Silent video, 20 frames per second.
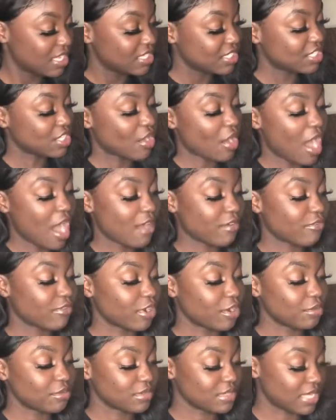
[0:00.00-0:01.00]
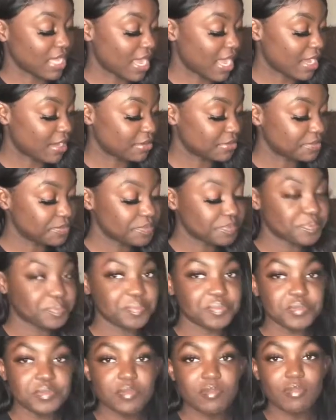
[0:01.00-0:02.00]
So I wrote down
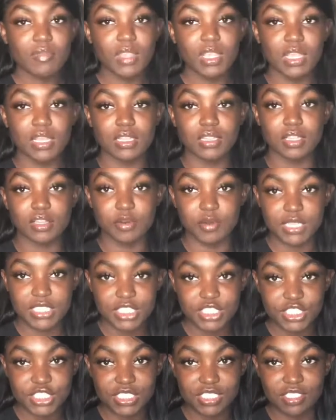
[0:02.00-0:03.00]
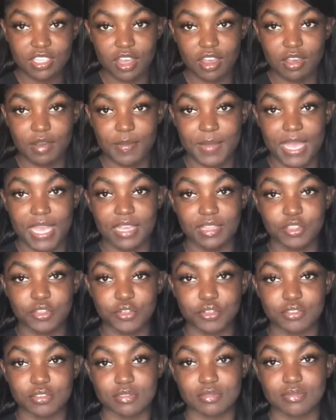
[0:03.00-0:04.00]
the questions on my
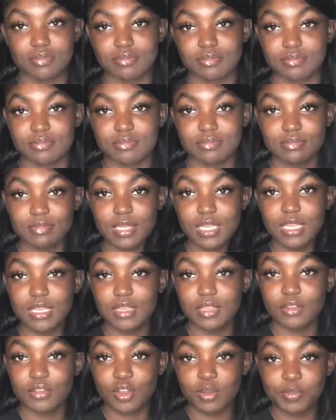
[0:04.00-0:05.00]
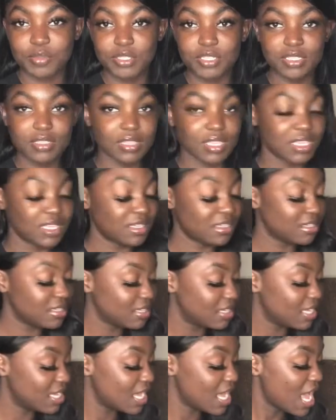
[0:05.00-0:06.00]
little notebook thing.
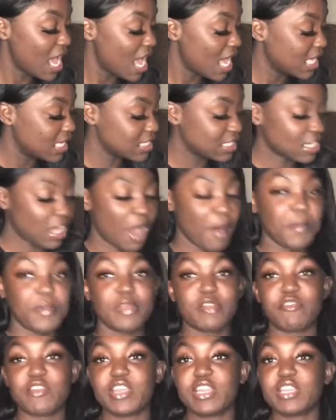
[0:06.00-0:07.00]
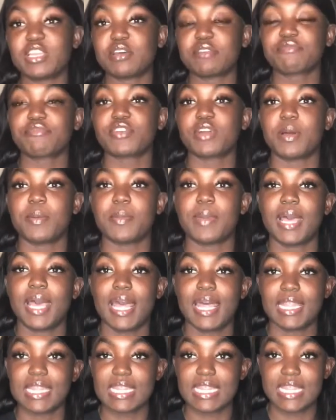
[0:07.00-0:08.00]
So I'm gonna be reading them from
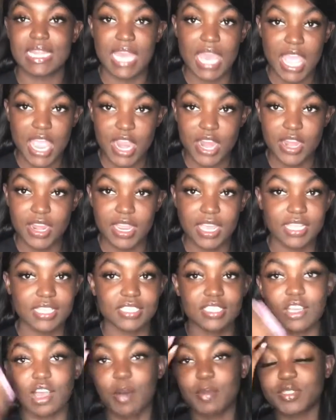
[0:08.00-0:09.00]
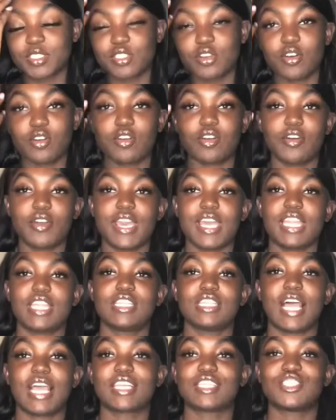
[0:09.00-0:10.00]
there, and so I'm just gonna go ahead
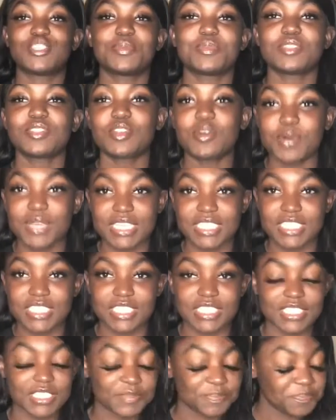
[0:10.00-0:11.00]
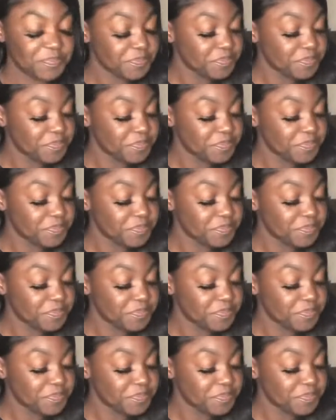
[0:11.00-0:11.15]
and like jump into the questions.